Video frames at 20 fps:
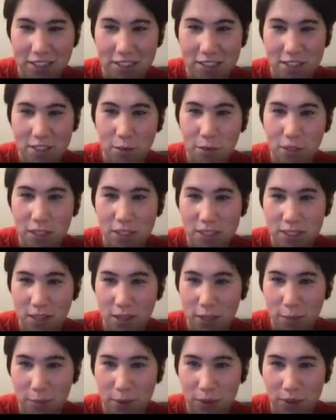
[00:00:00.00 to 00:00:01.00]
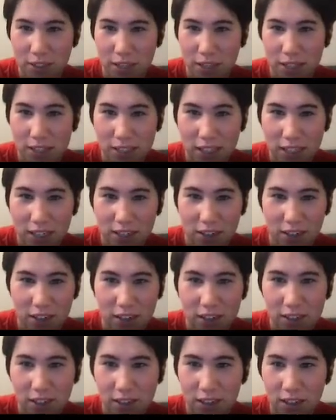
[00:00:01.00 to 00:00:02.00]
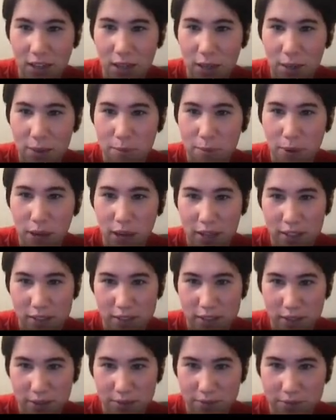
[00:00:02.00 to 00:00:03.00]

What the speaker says: And so we can talk about that later. But